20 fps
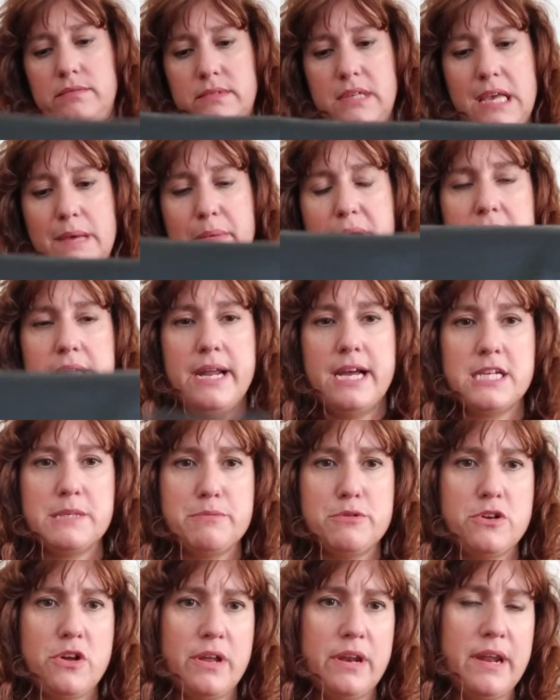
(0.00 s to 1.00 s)
Am I an
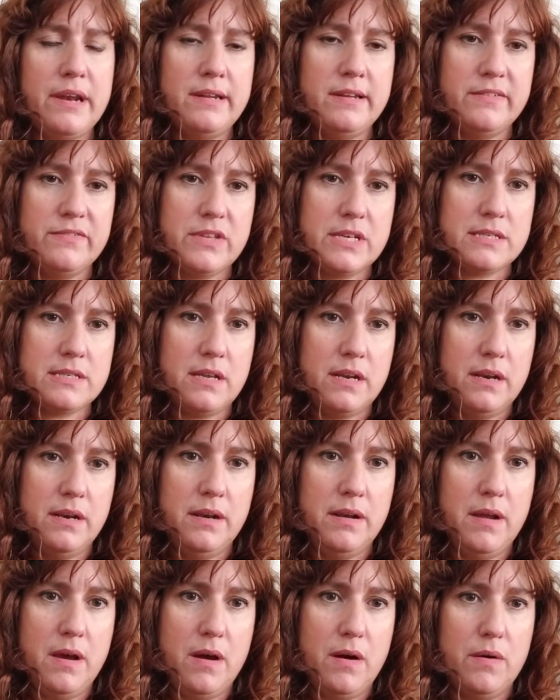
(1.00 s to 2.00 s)
expert on any of this?
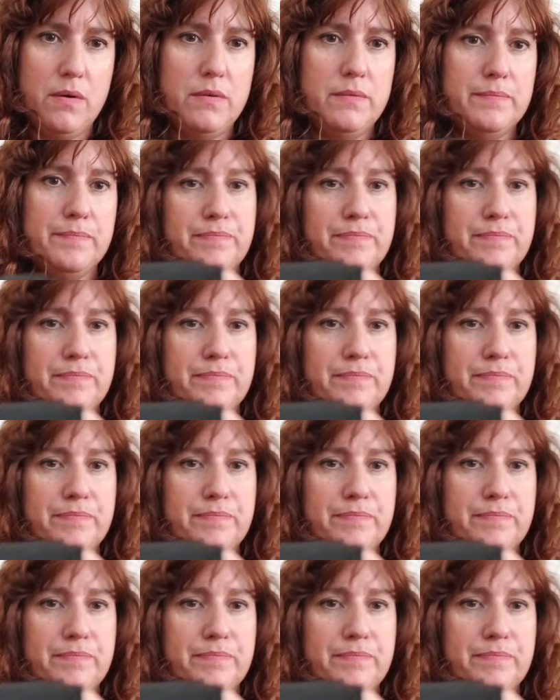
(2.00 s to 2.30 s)
No.